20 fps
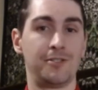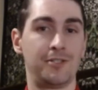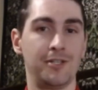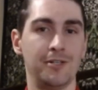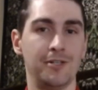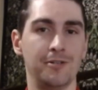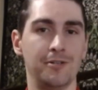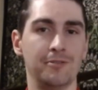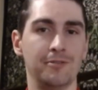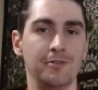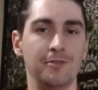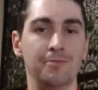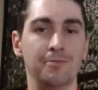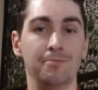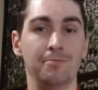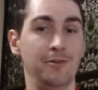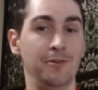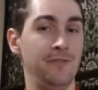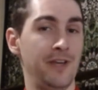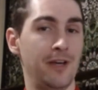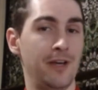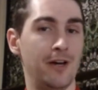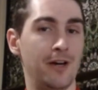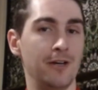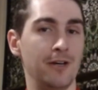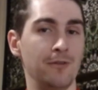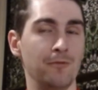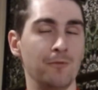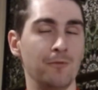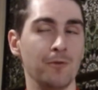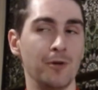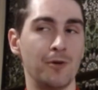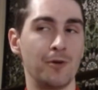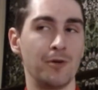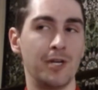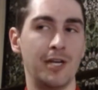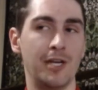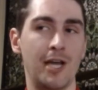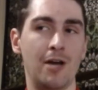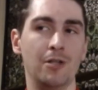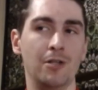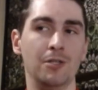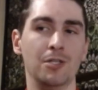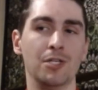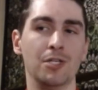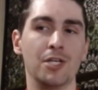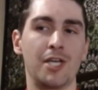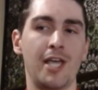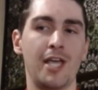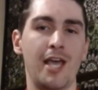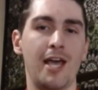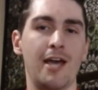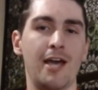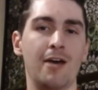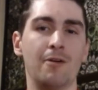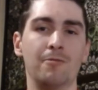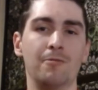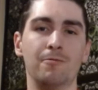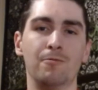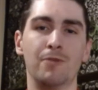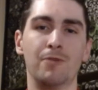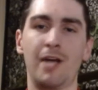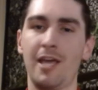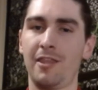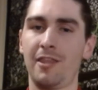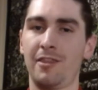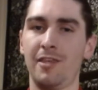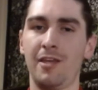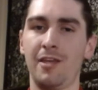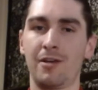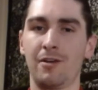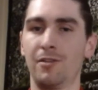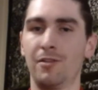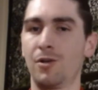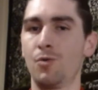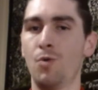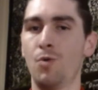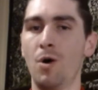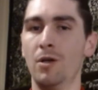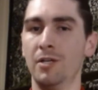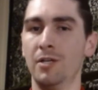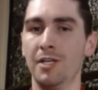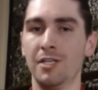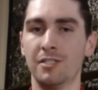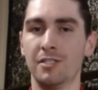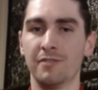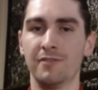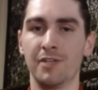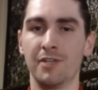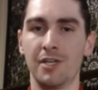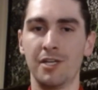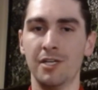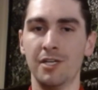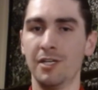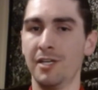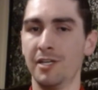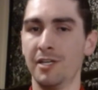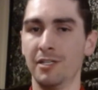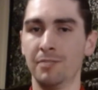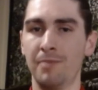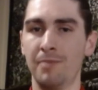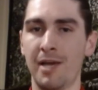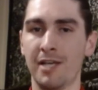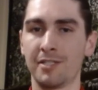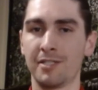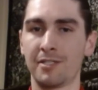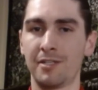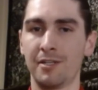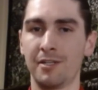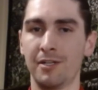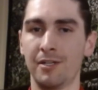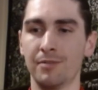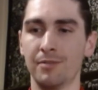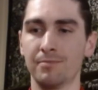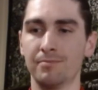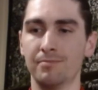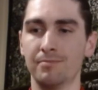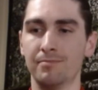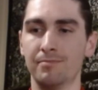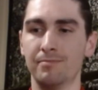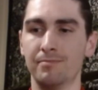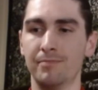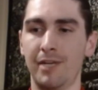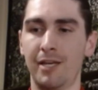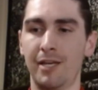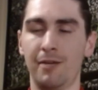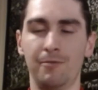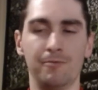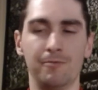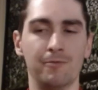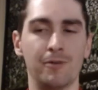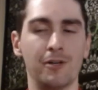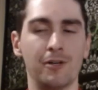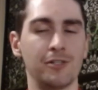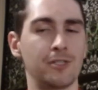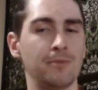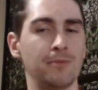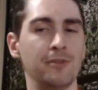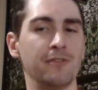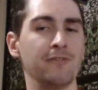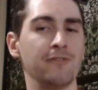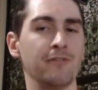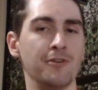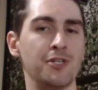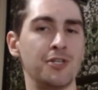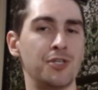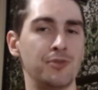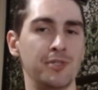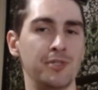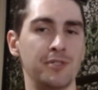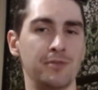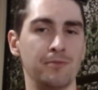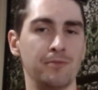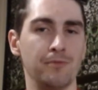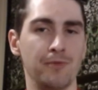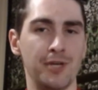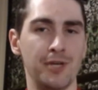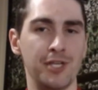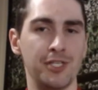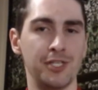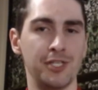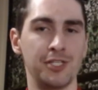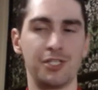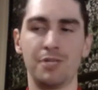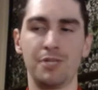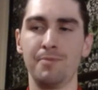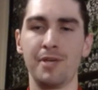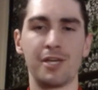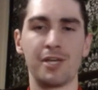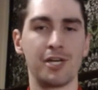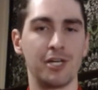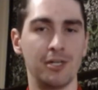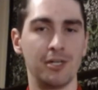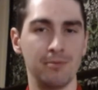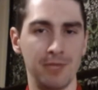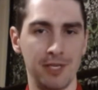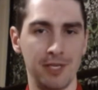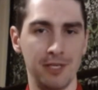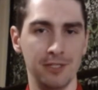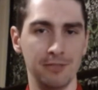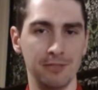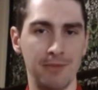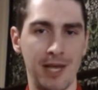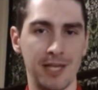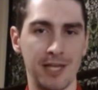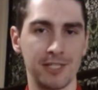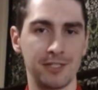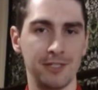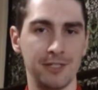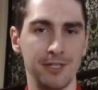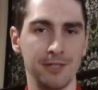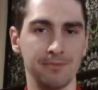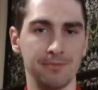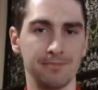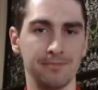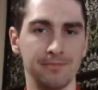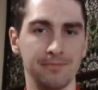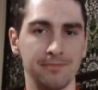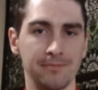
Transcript: So moving on, we're going to now look at what I think are the qualities of a good guild master and what are some of the virtuous reasons to become a guild master.